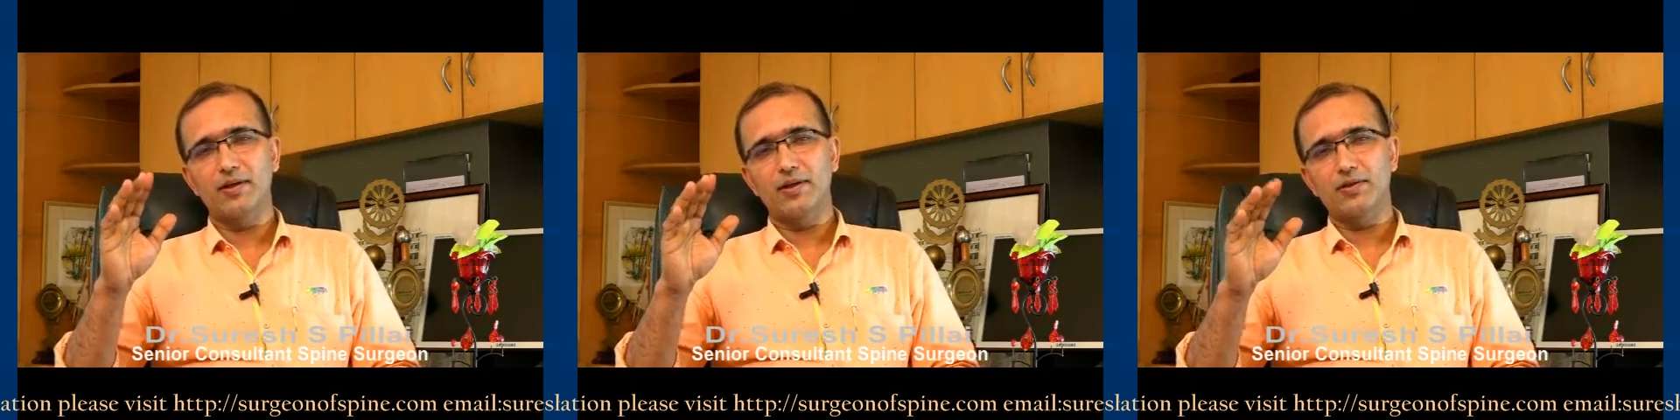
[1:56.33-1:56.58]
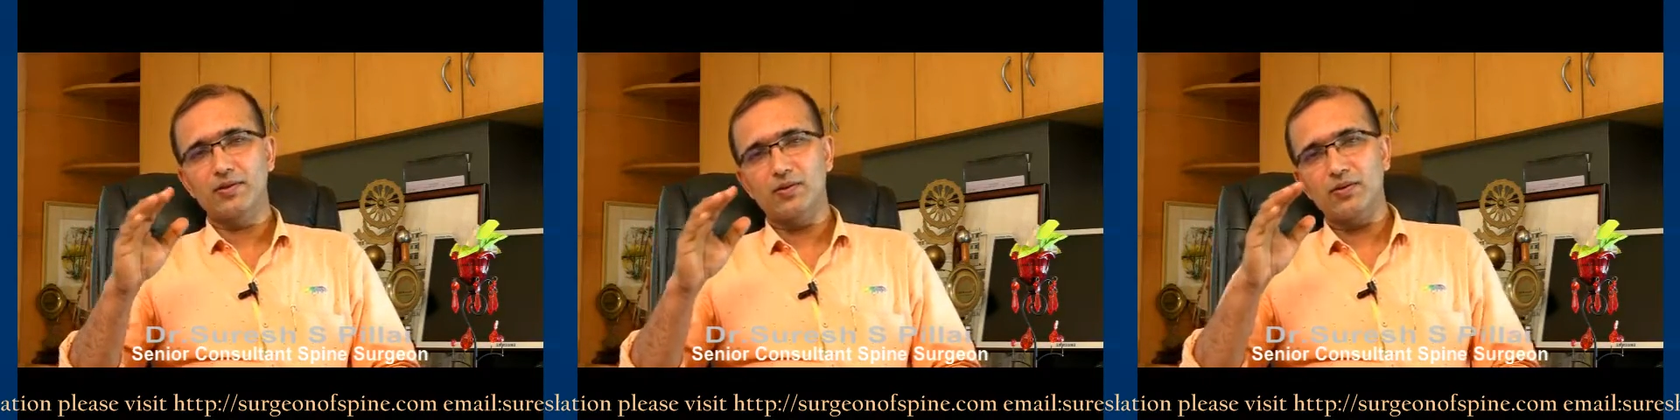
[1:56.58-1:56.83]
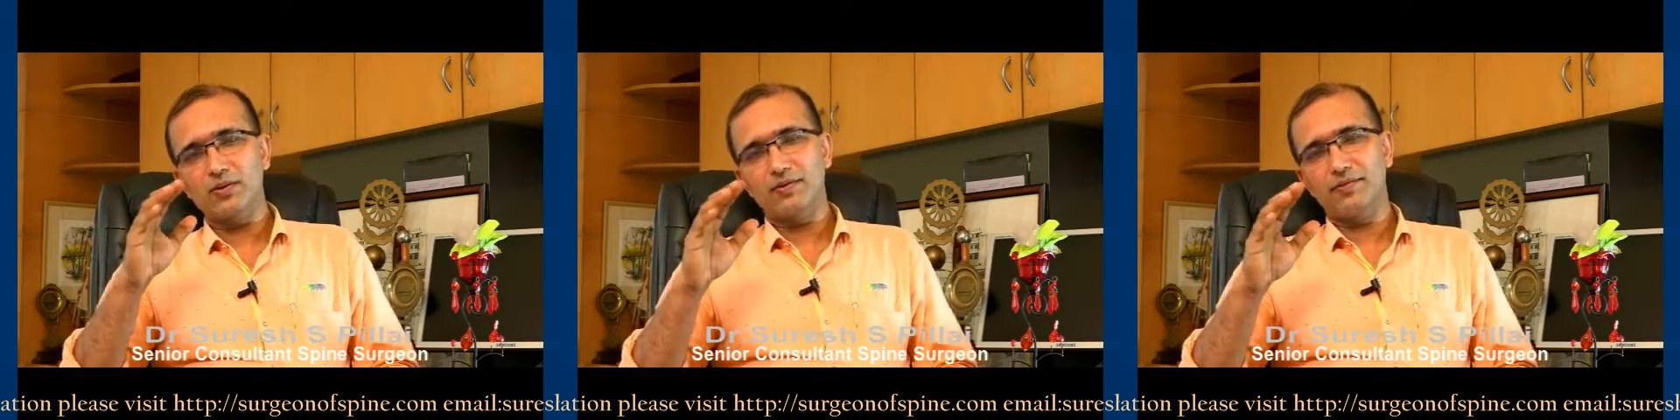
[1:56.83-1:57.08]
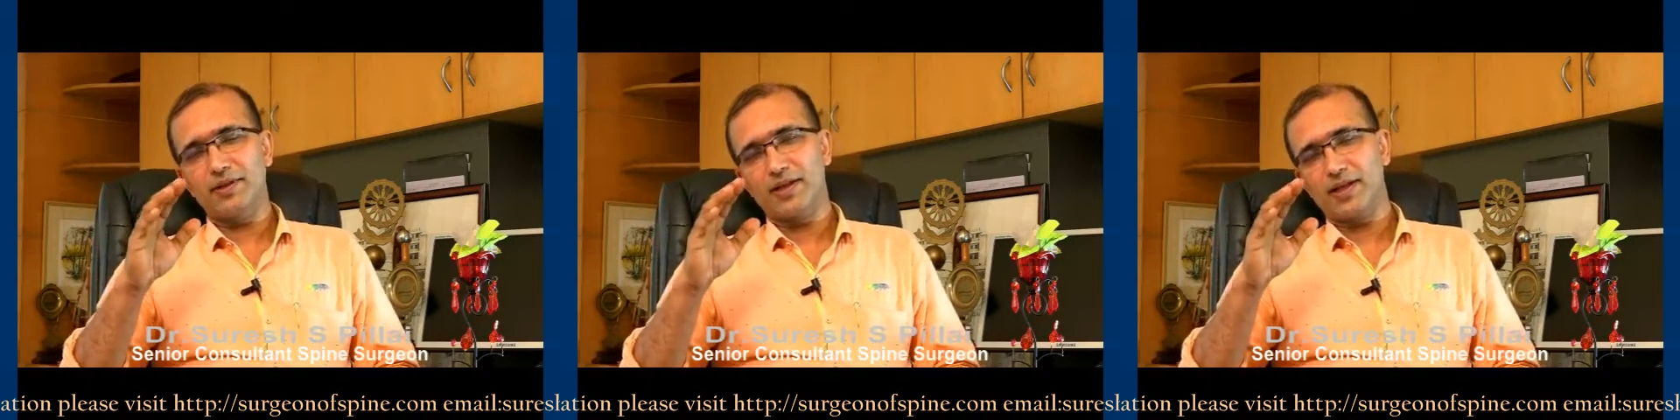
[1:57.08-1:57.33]
So
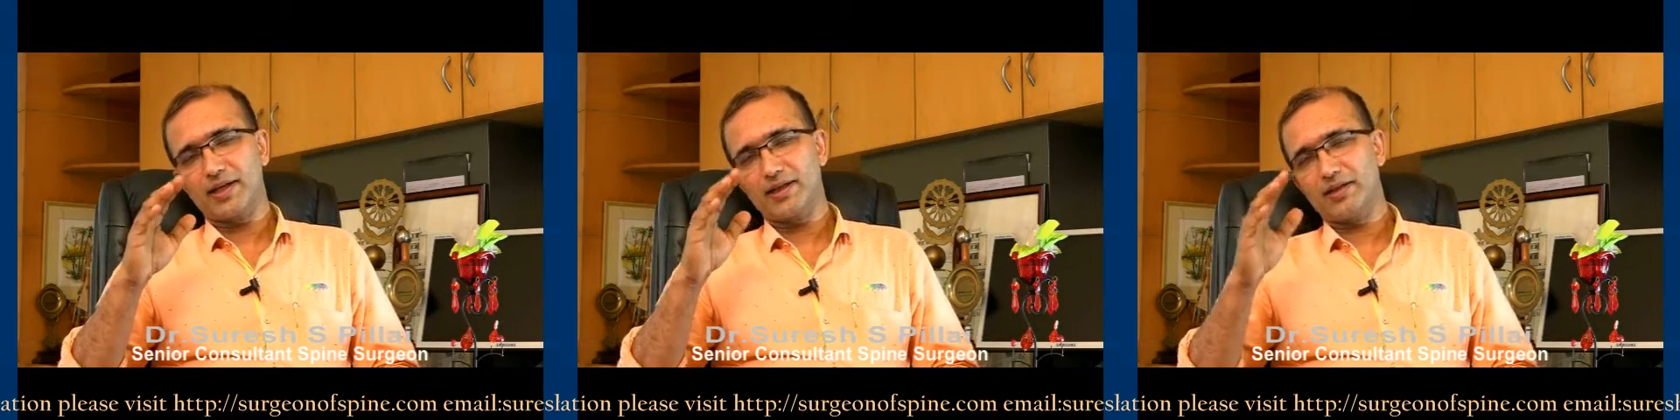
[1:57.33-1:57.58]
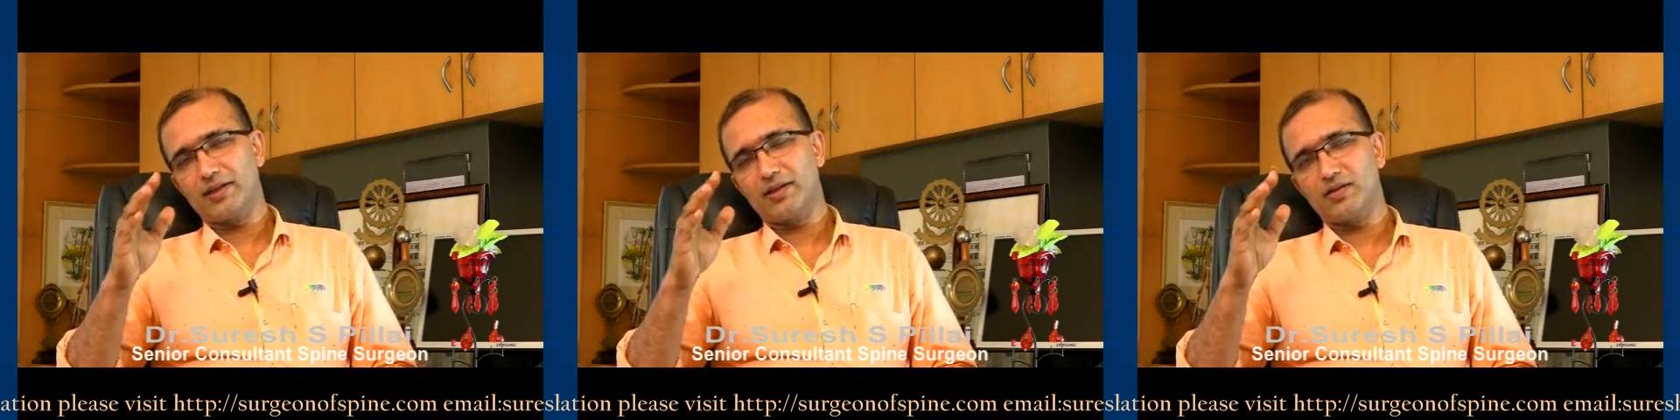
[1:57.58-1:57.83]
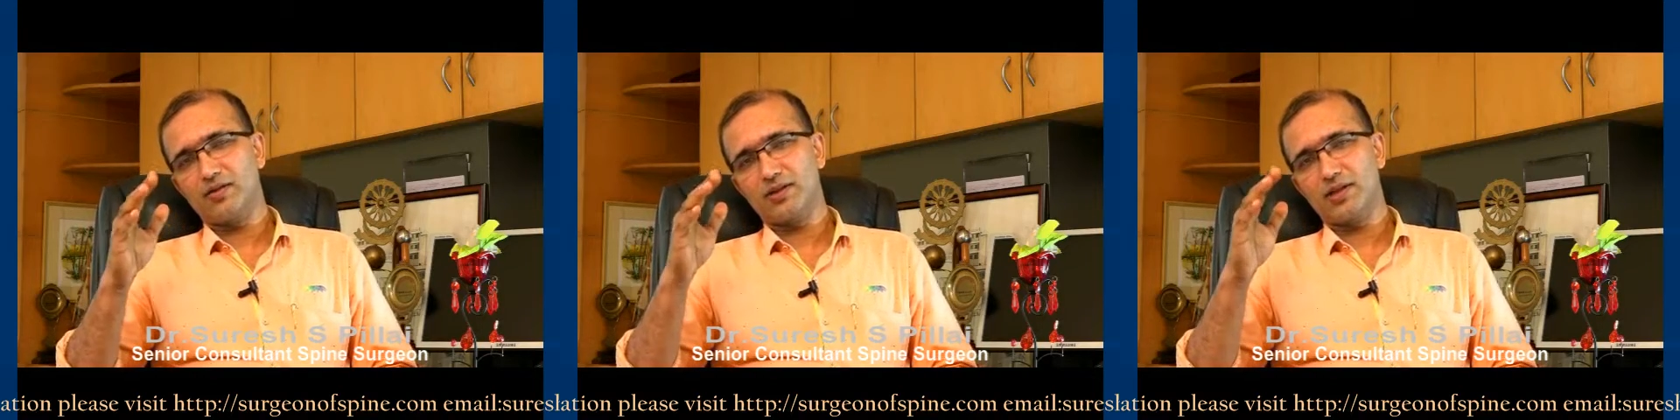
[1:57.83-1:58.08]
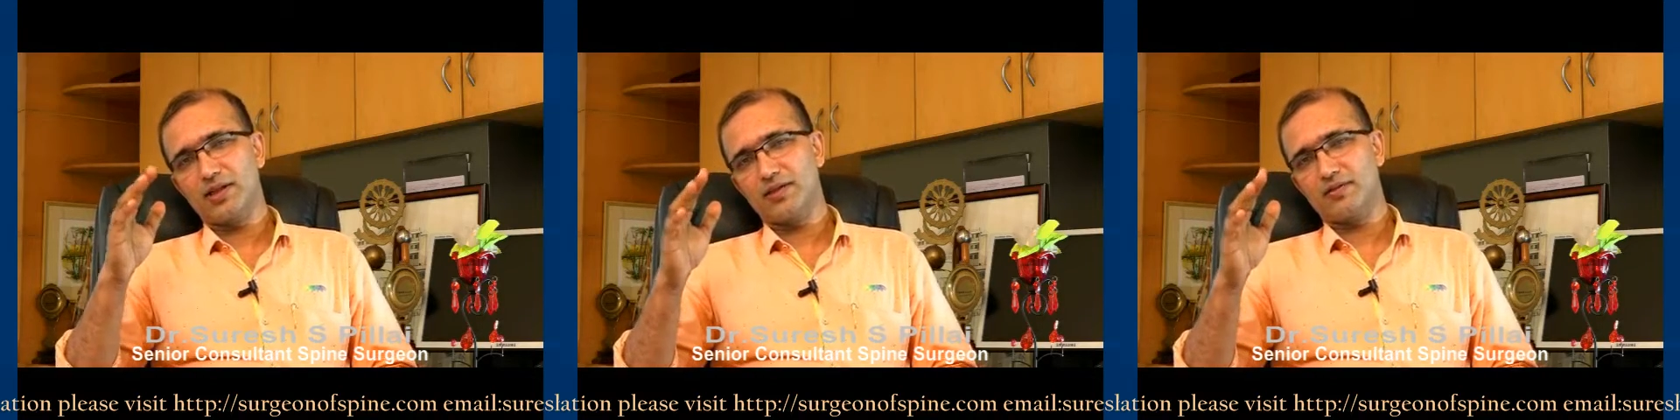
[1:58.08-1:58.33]
we correct those
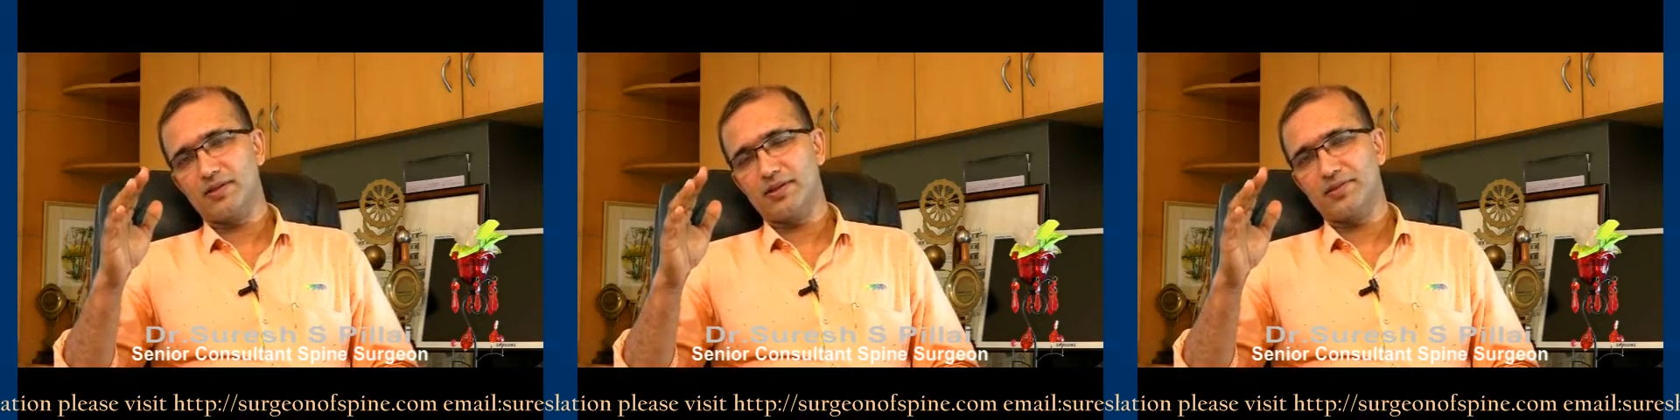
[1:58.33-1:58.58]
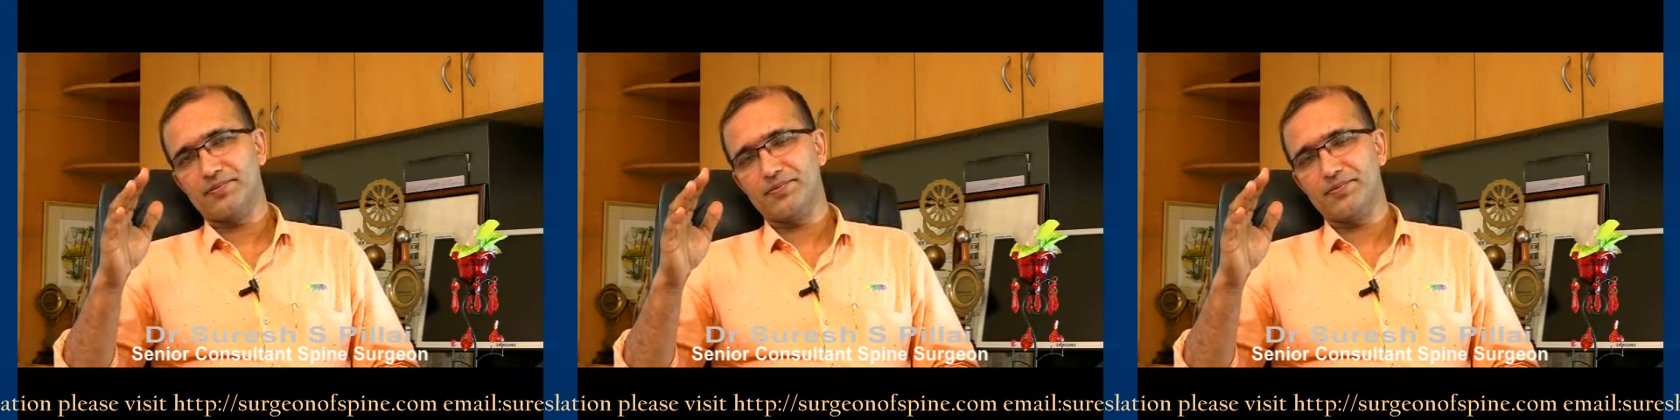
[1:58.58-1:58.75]
curves